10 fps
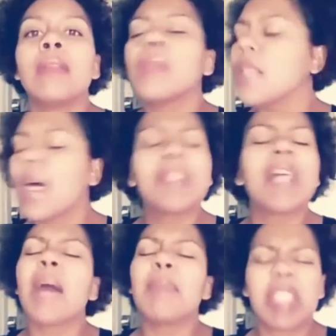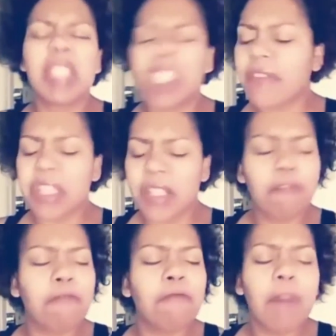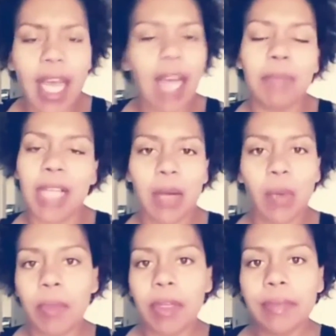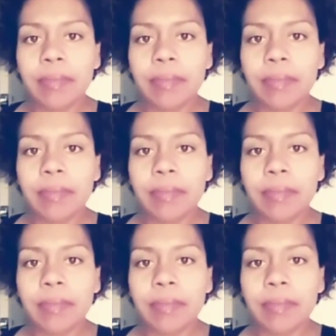Y'all Thomas Jefferson the fuck out of black women.